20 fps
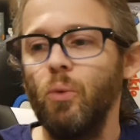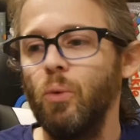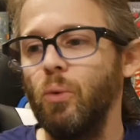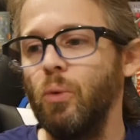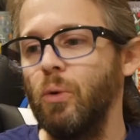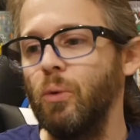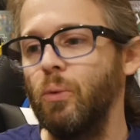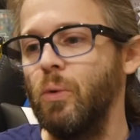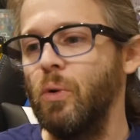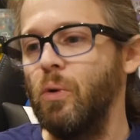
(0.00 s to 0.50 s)

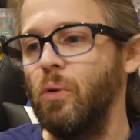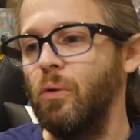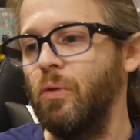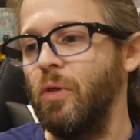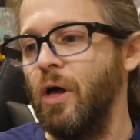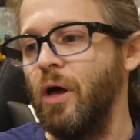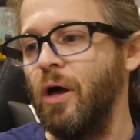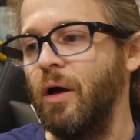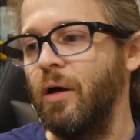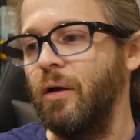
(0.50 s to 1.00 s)
we'll
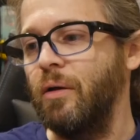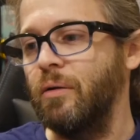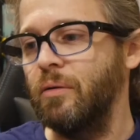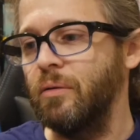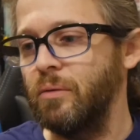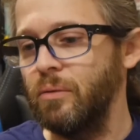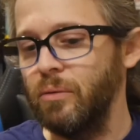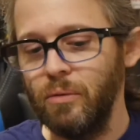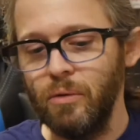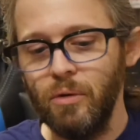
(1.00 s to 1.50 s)

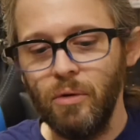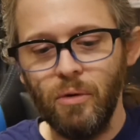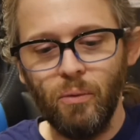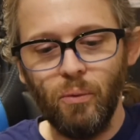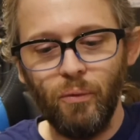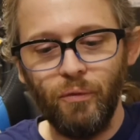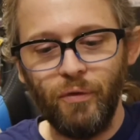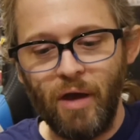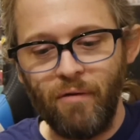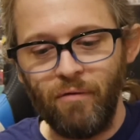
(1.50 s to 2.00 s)

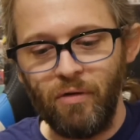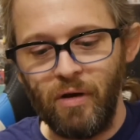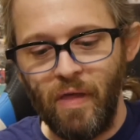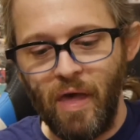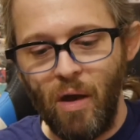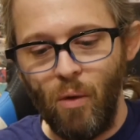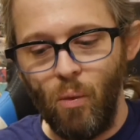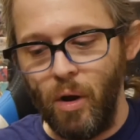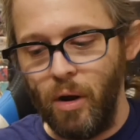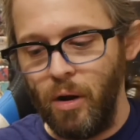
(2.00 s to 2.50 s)
dive into
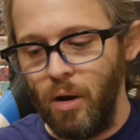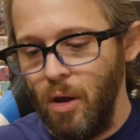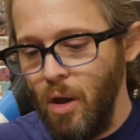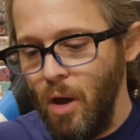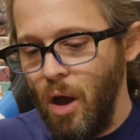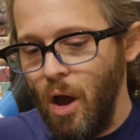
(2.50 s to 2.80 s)
that one.